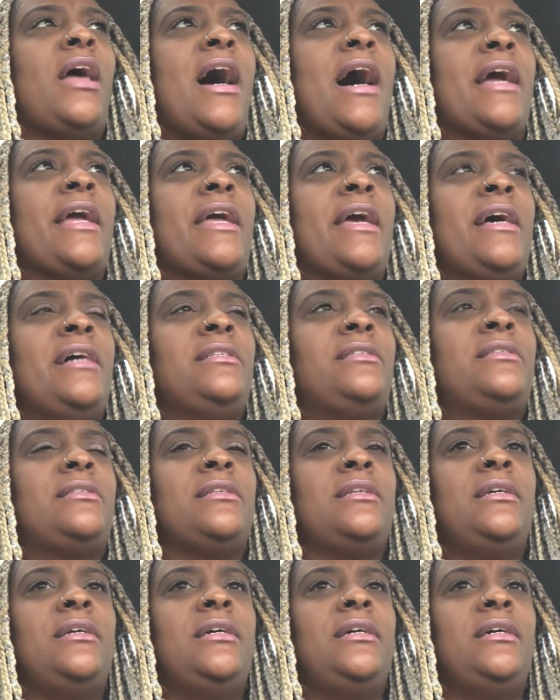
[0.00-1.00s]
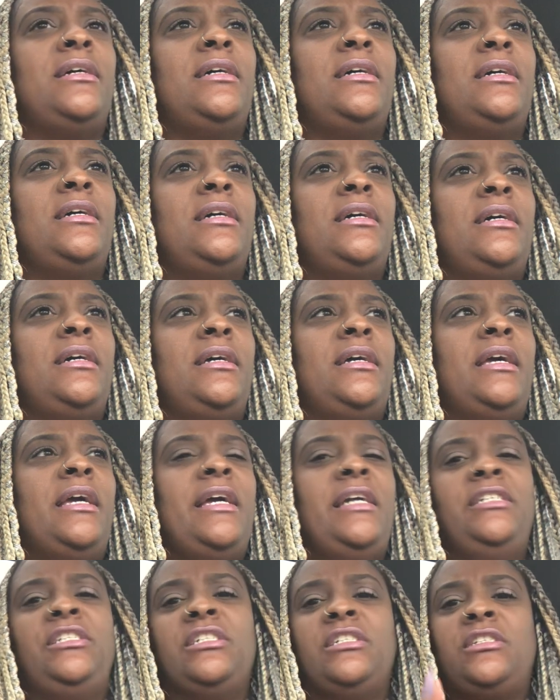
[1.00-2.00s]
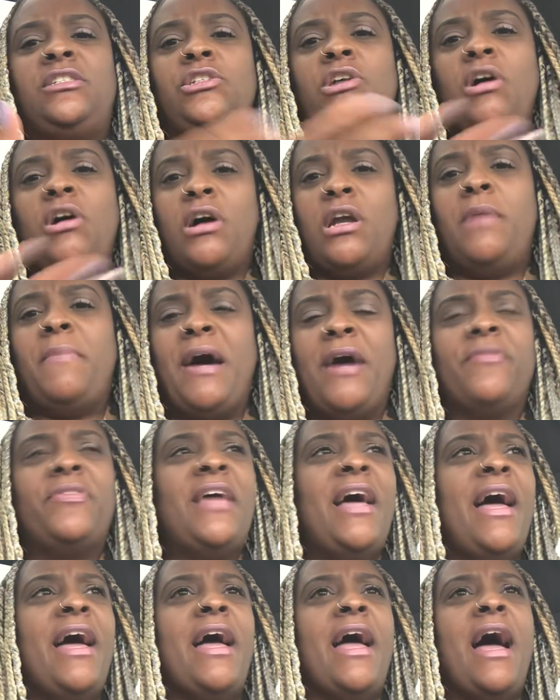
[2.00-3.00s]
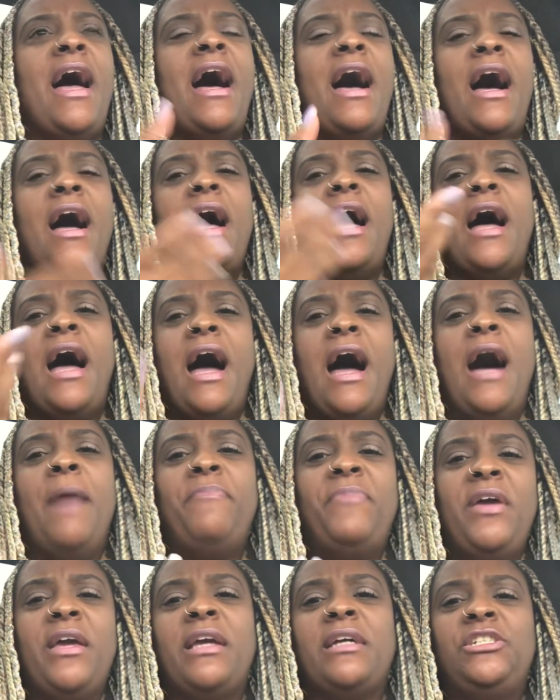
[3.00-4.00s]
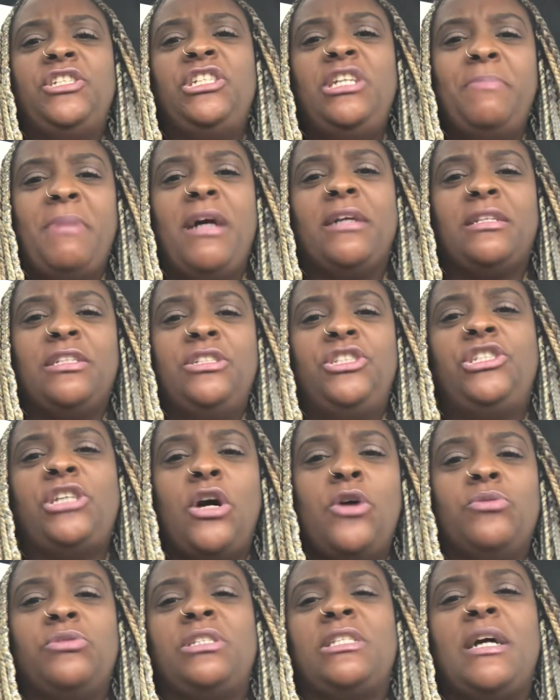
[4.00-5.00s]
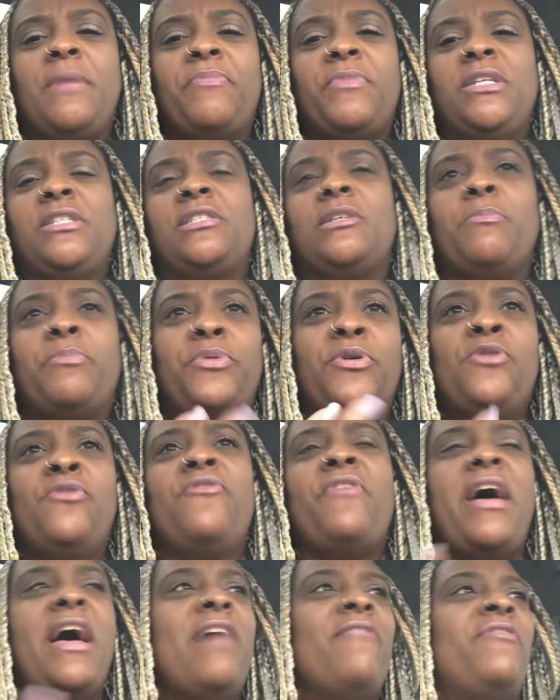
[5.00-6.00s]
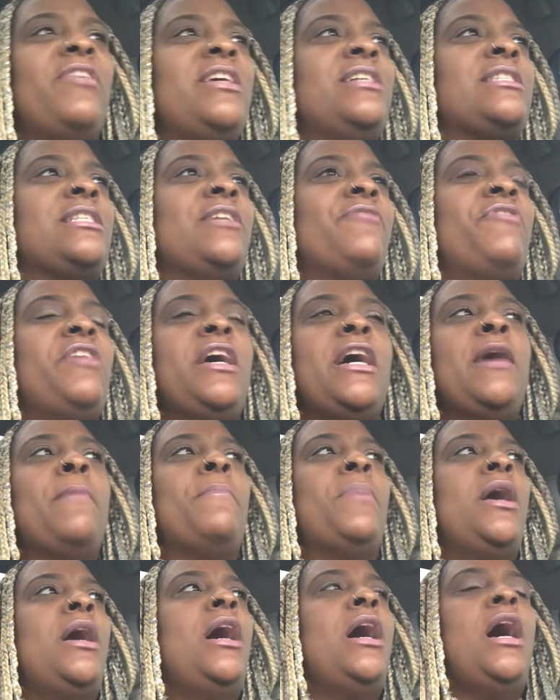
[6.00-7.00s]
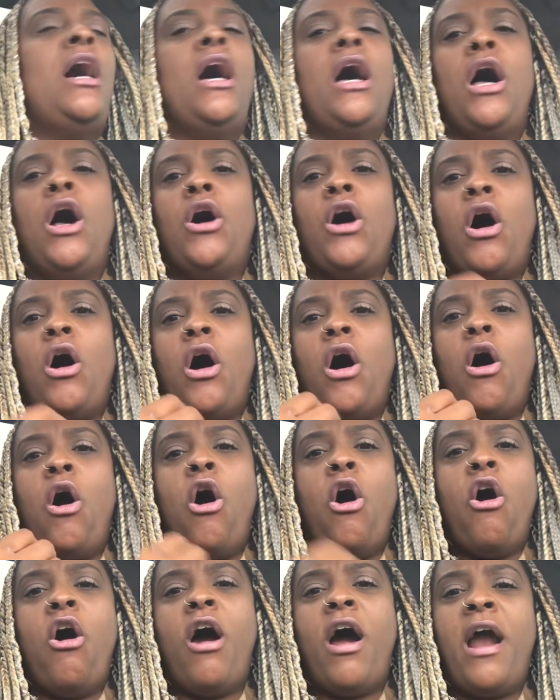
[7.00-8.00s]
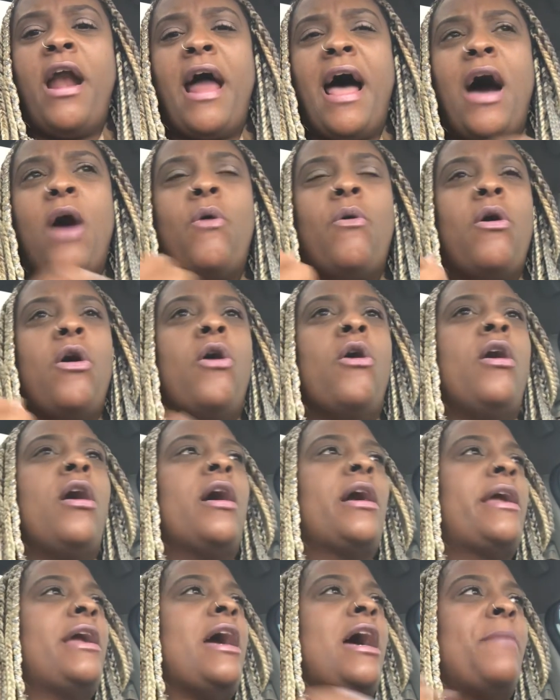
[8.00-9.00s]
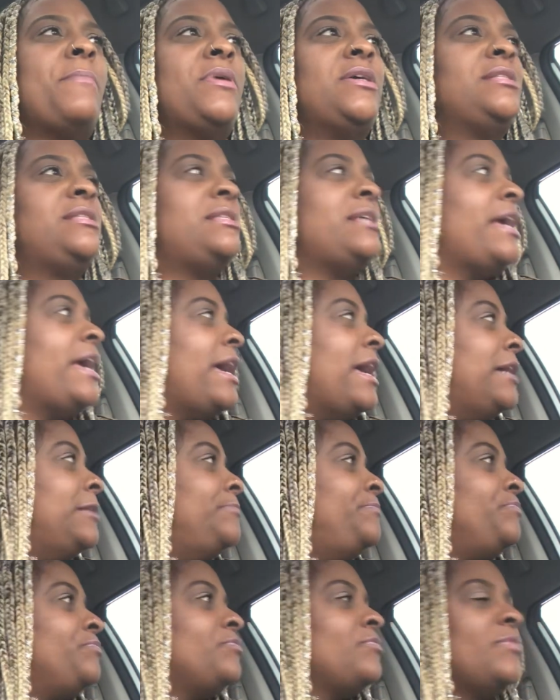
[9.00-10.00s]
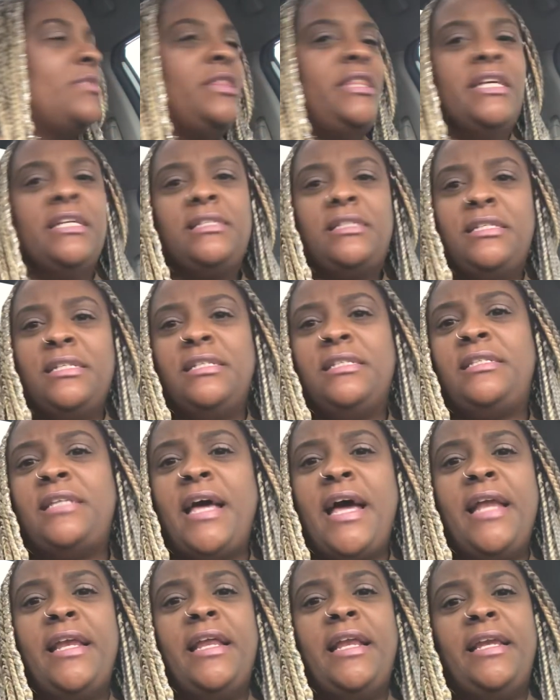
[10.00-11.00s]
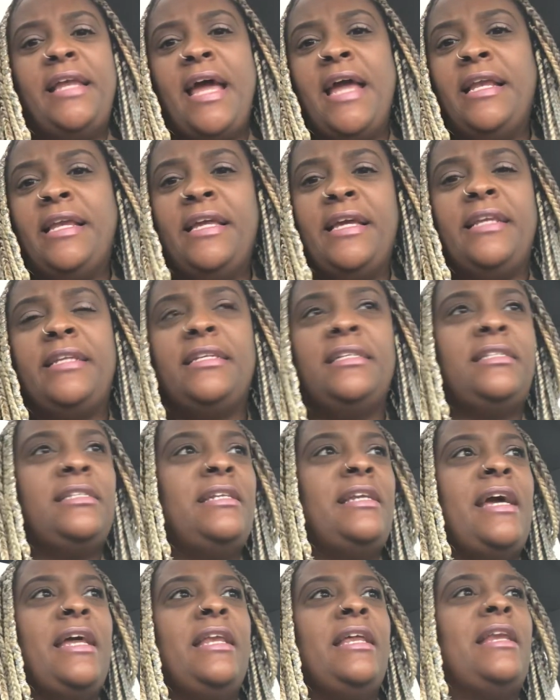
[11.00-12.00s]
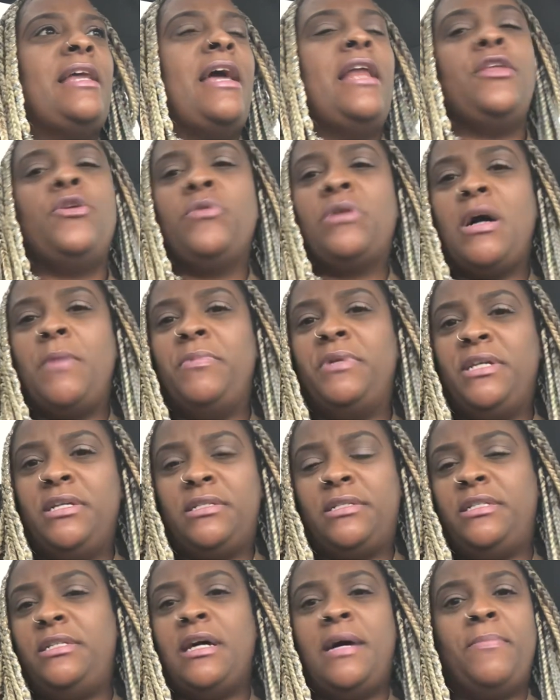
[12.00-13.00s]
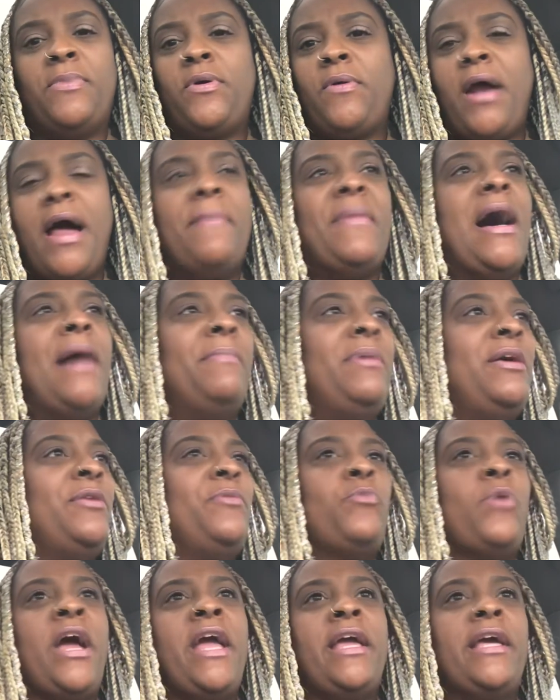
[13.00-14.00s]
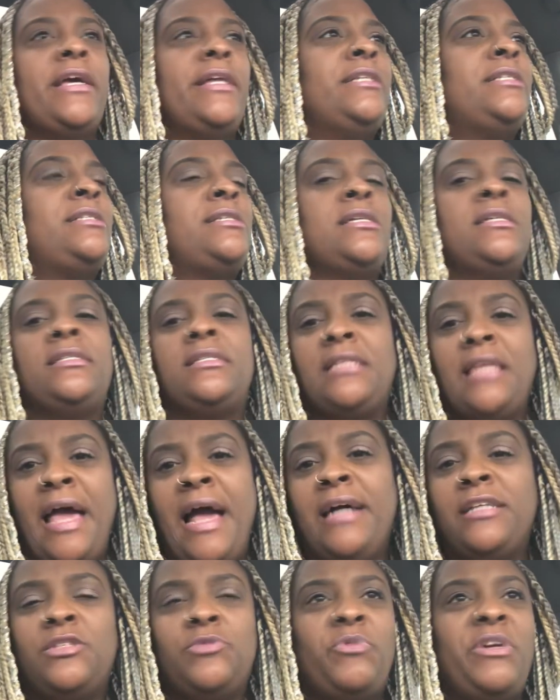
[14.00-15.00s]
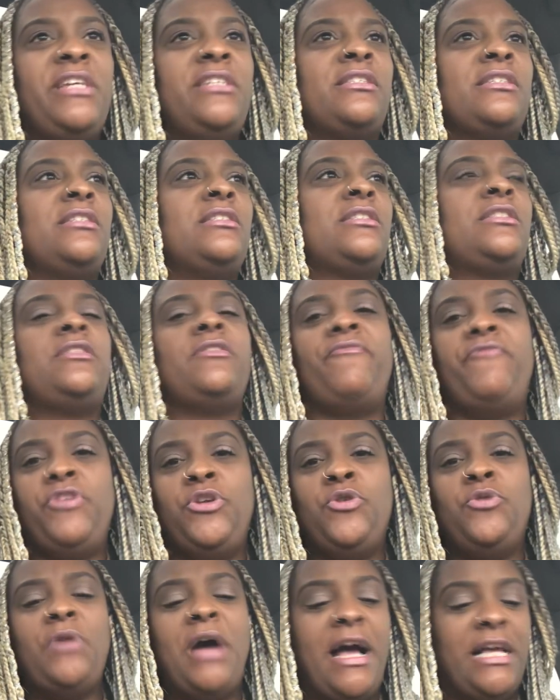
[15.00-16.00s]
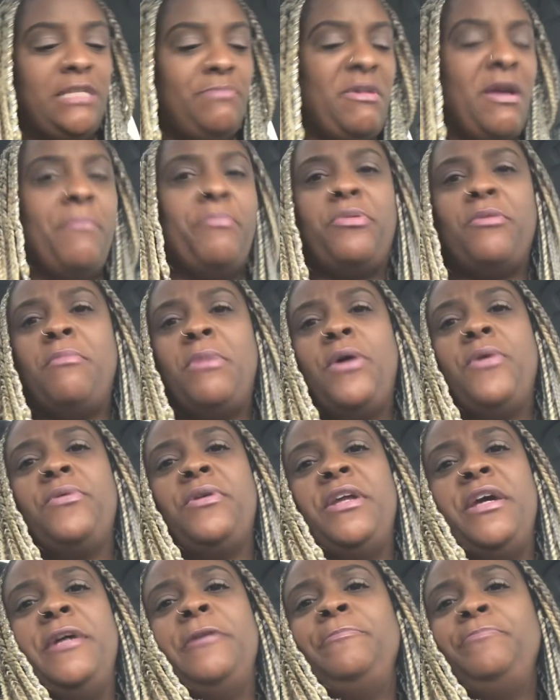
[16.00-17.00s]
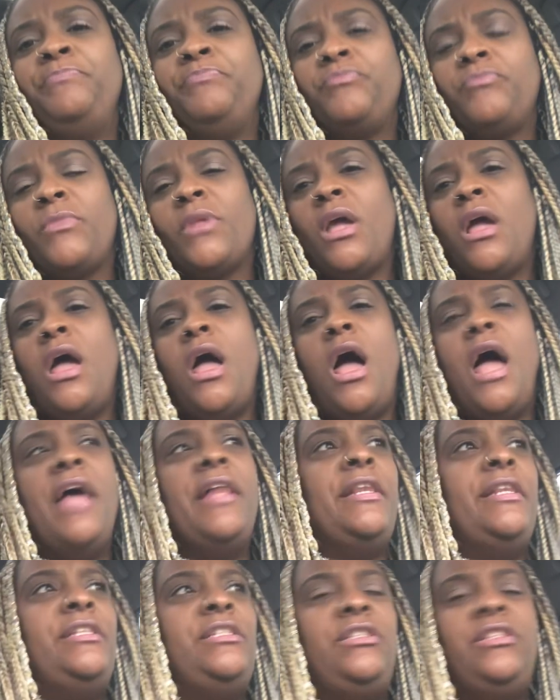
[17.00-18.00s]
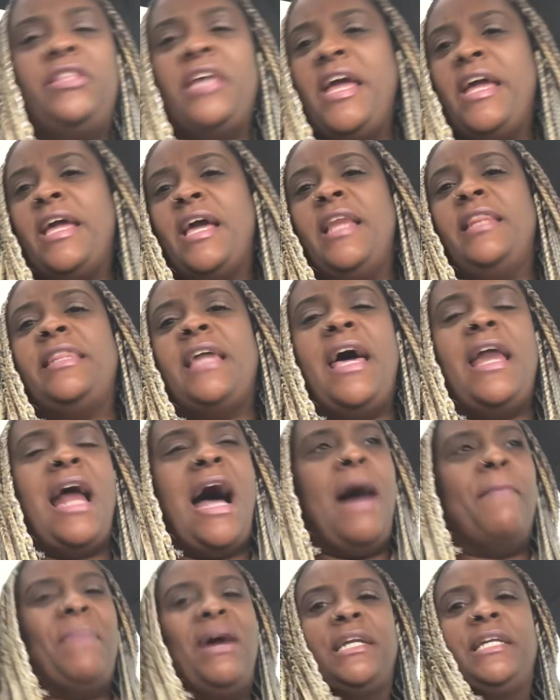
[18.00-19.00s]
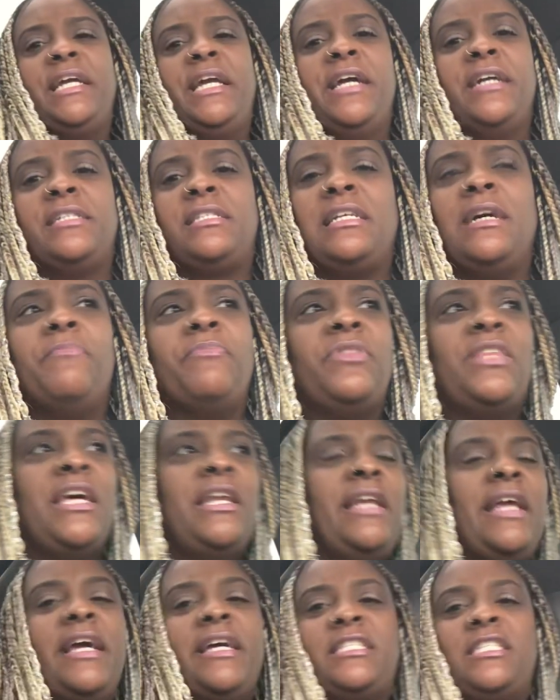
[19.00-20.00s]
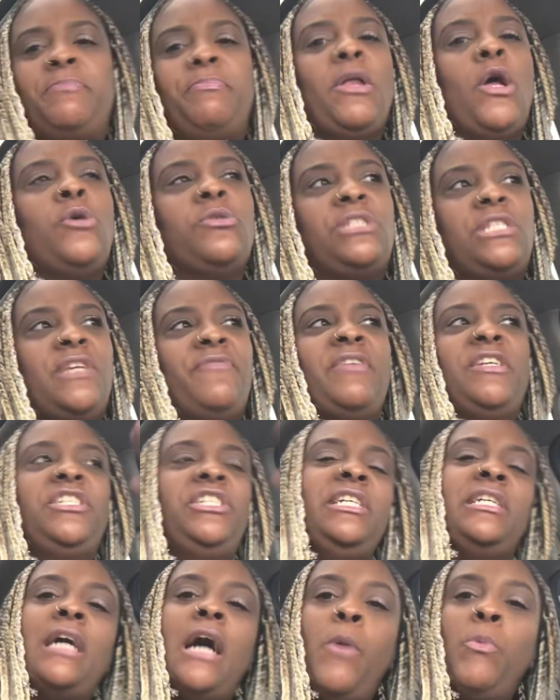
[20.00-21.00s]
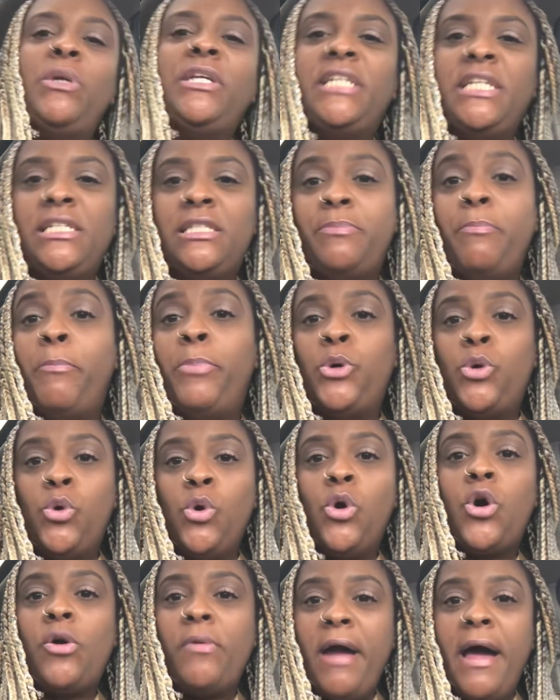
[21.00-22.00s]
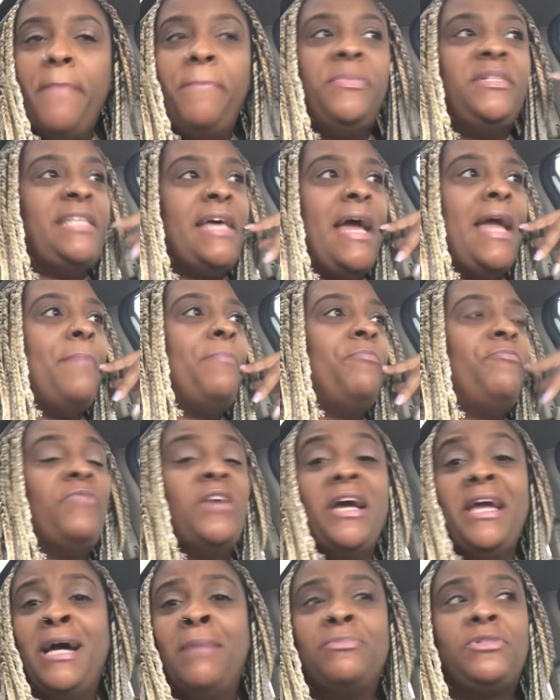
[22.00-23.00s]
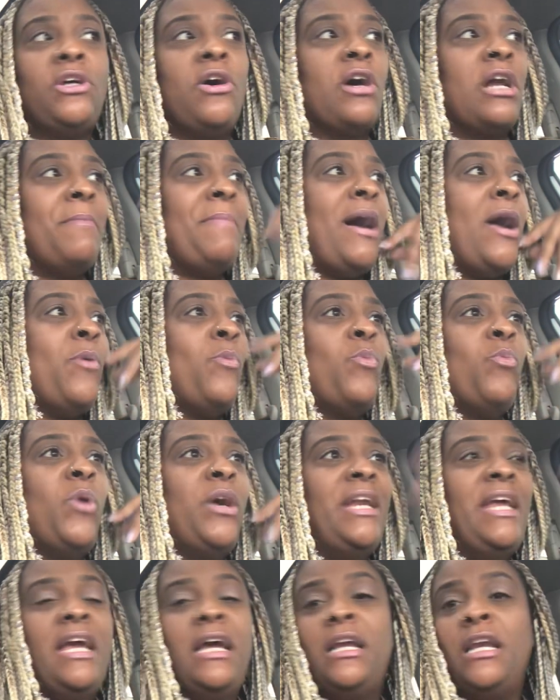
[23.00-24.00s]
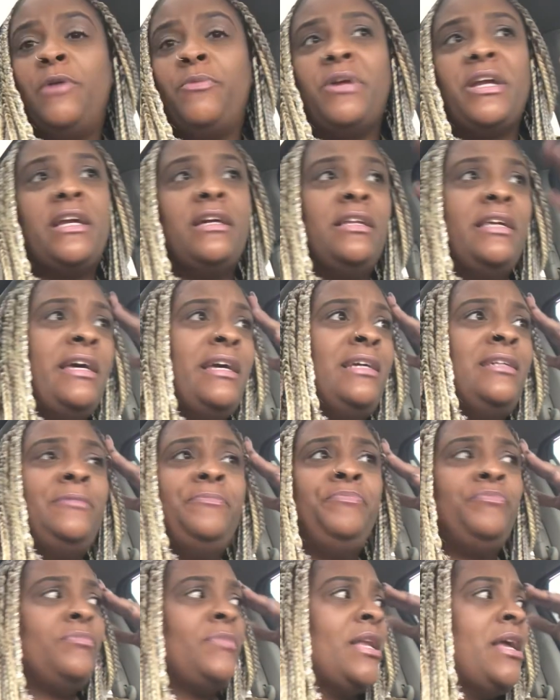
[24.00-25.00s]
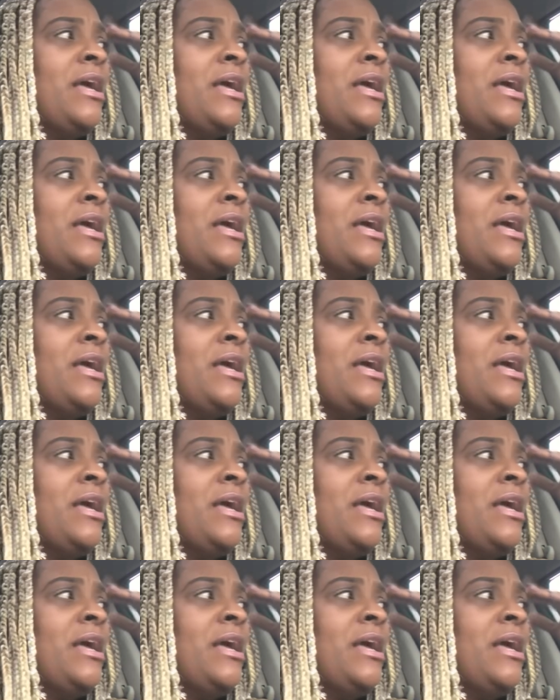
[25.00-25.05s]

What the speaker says: I guess he just talking about that. I'm thinking she about to show something, some proof evidence of him hard out on camera saying this, that they did this and they did that, and you come with this dumb crap. I've been waiting since last week, since The View has been promoted, thinking that I'm about to hear something explosive, and she come with this bull crap tape for him talking about what Hillary Clinton